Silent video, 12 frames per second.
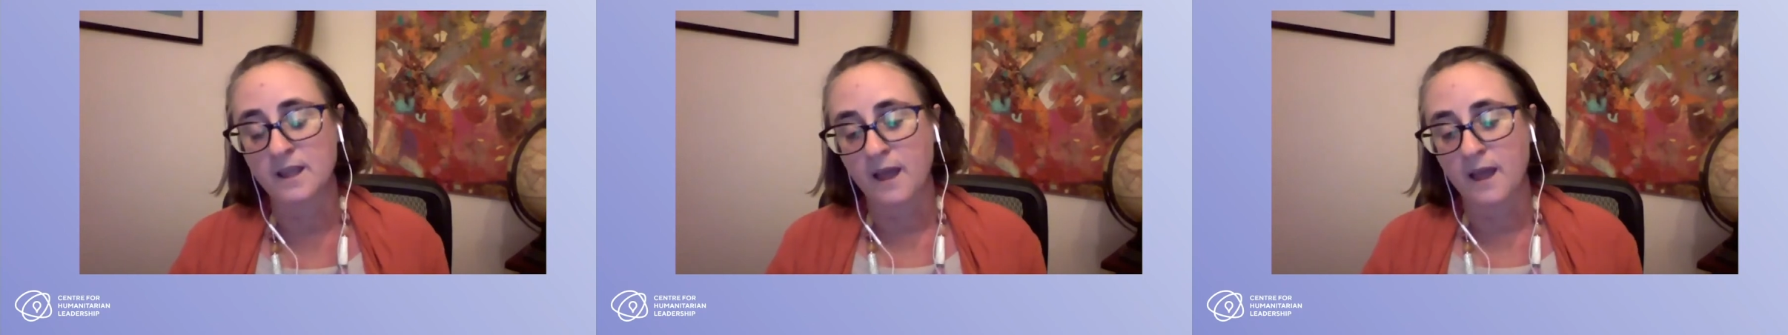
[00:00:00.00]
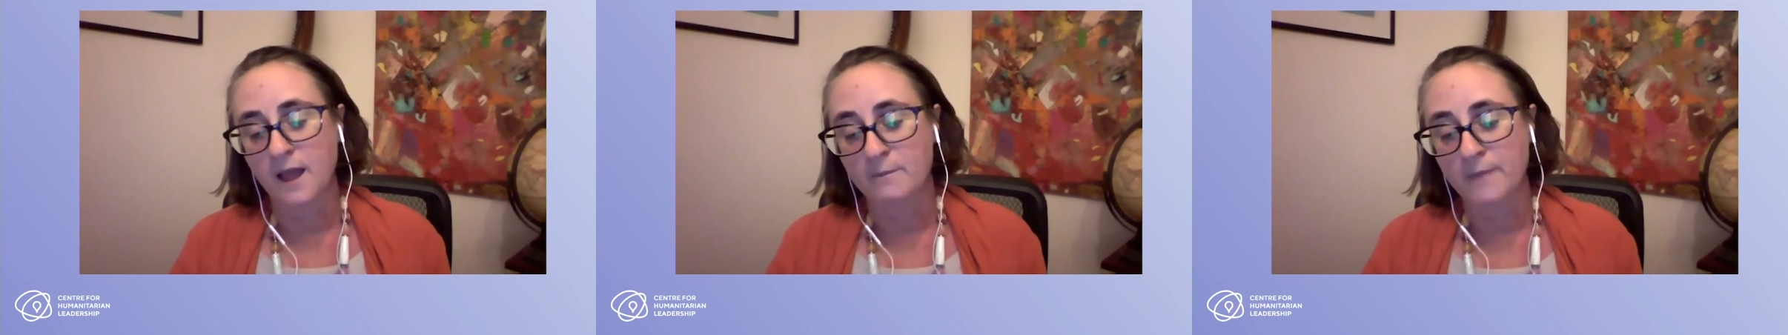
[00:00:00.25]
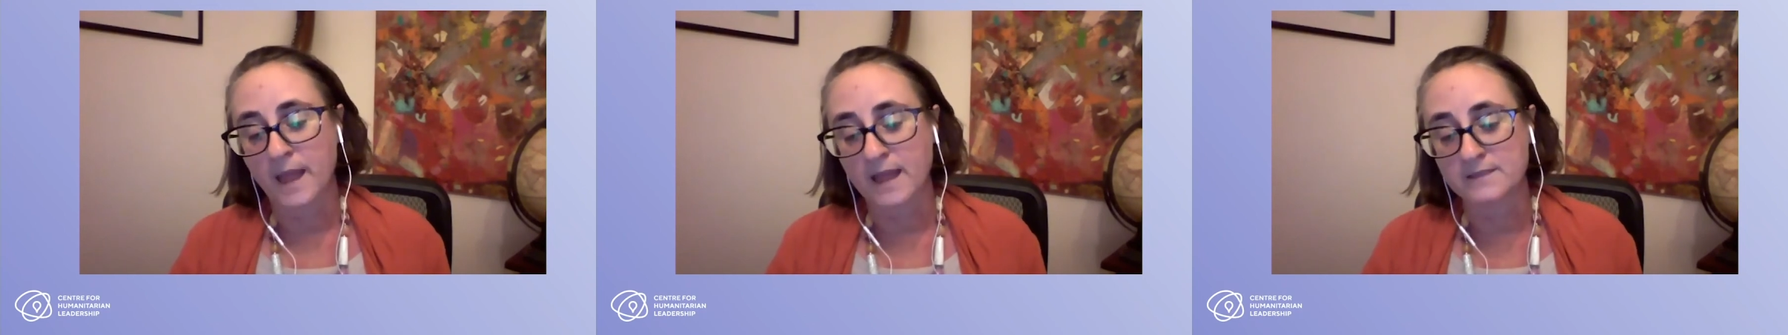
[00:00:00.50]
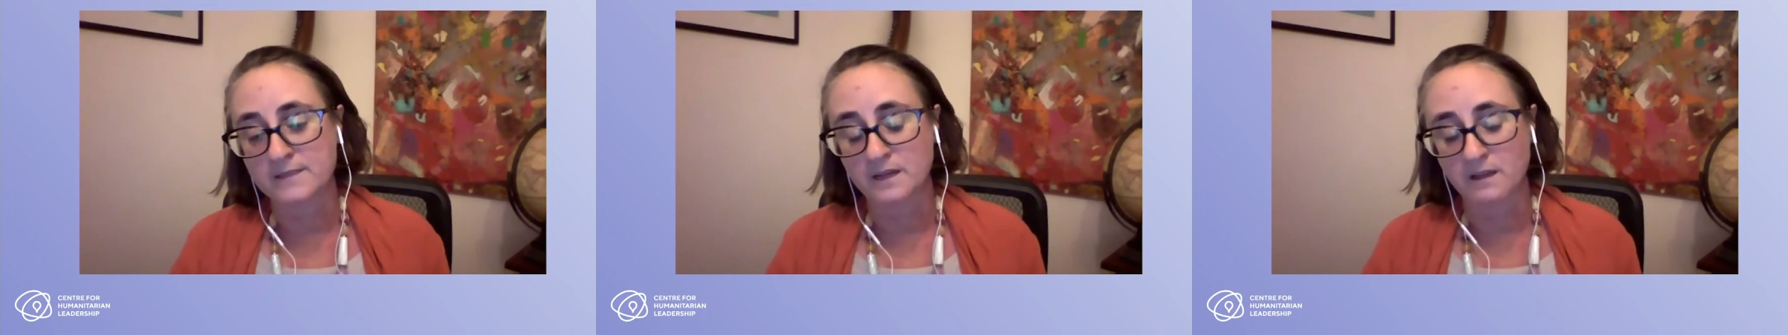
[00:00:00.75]
as
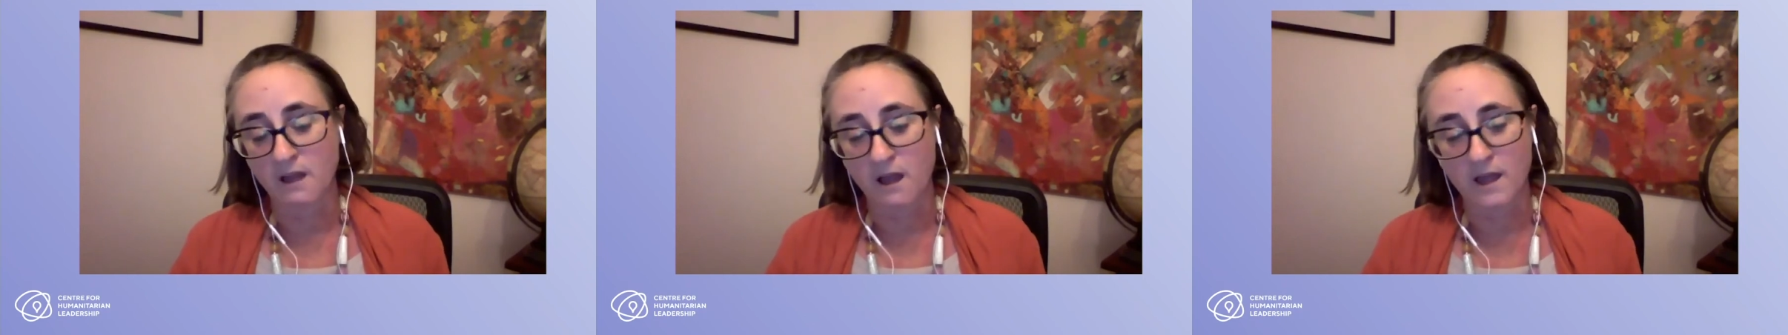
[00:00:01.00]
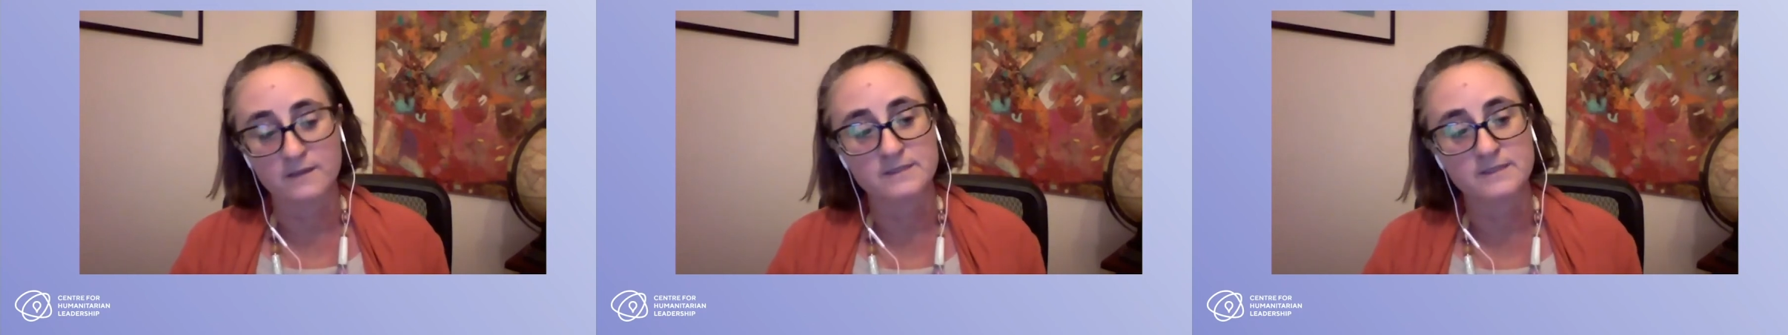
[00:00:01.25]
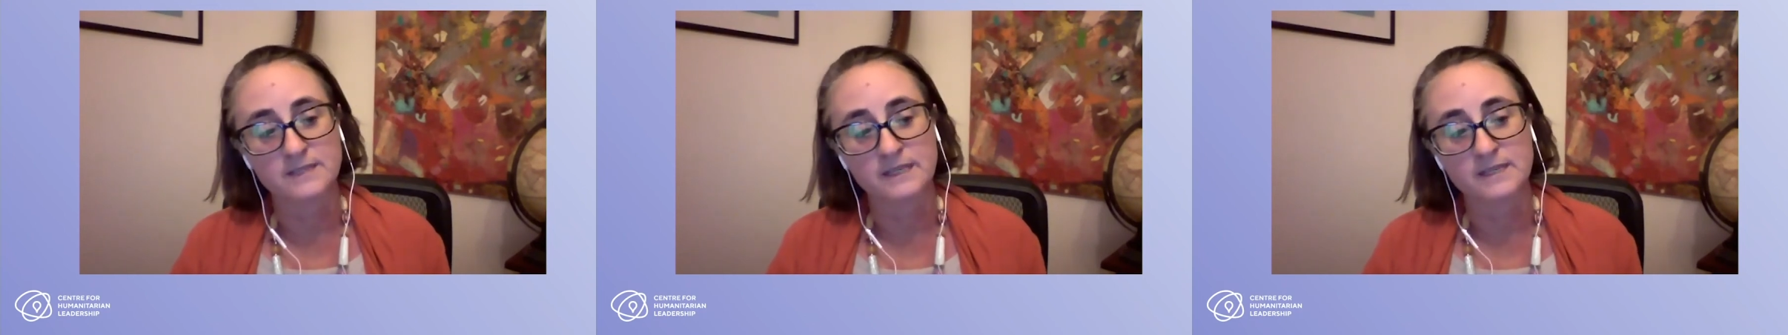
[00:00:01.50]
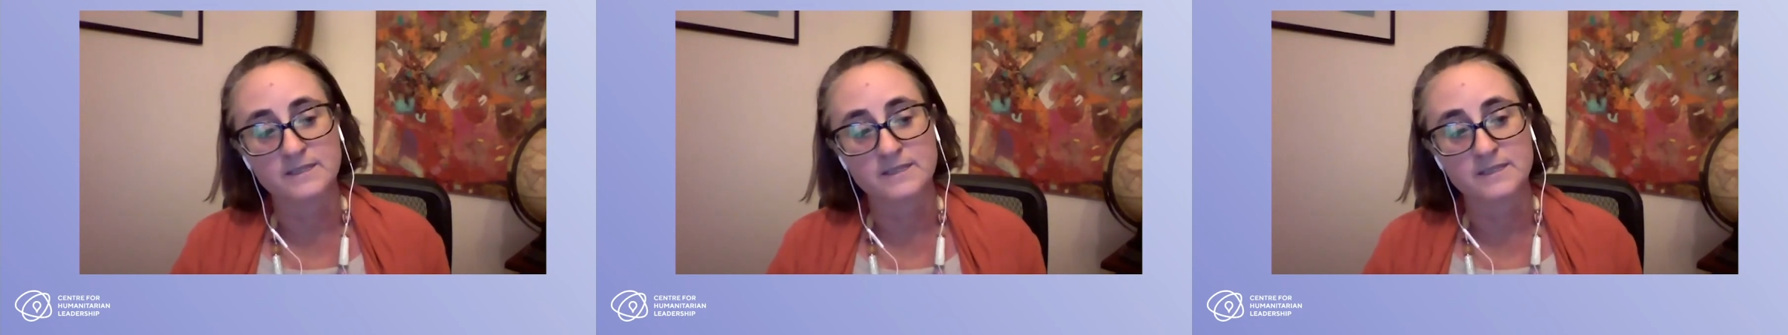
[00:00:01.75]
an alliance
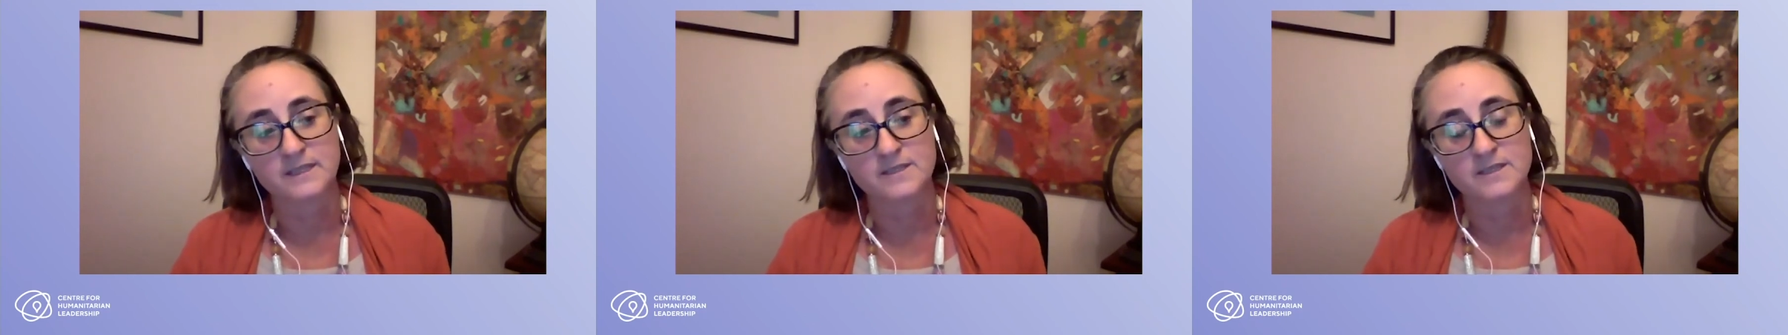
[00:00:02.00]
is that